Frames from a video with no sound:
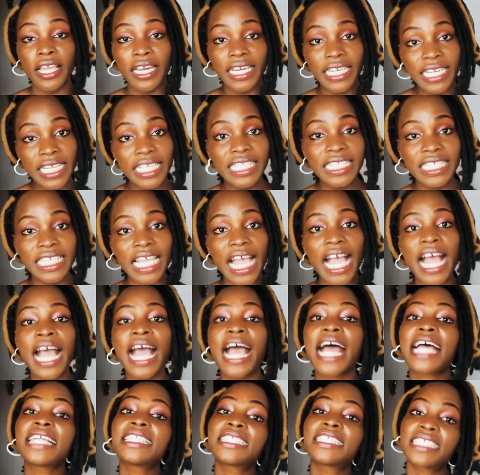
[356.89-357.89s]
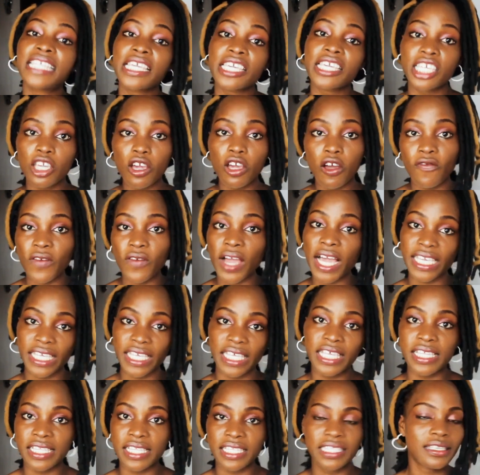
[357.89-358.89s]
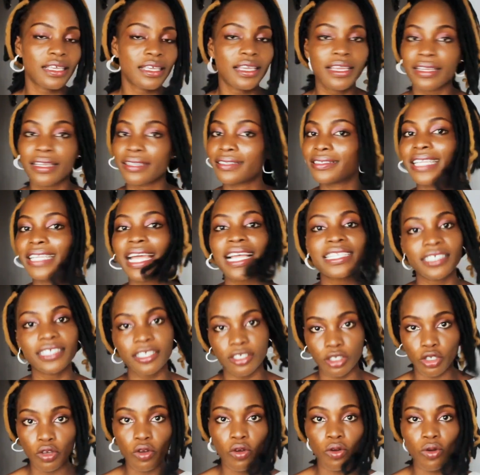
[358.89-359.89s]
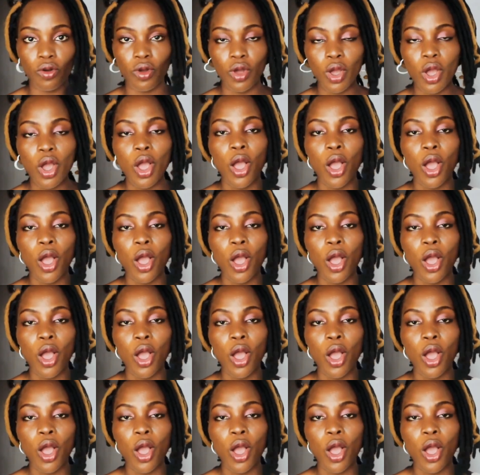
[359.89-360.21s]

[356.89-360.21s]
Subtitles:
litter and take care of her kids. That is all.